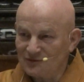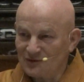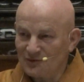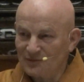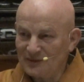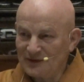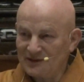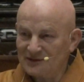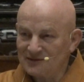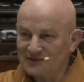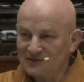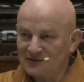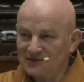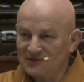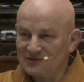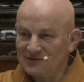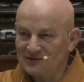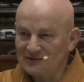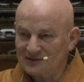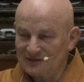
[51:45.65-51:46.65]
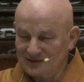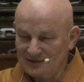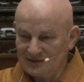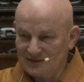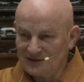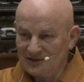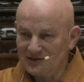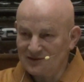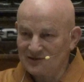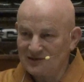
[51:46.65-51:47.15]
formations.
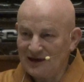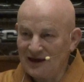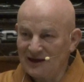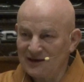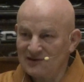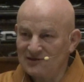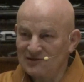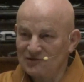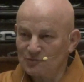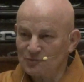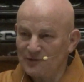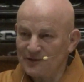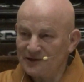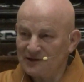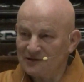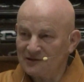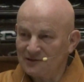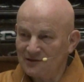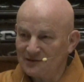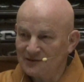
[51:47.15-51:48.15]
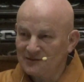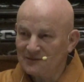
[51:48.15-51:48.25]
It's either will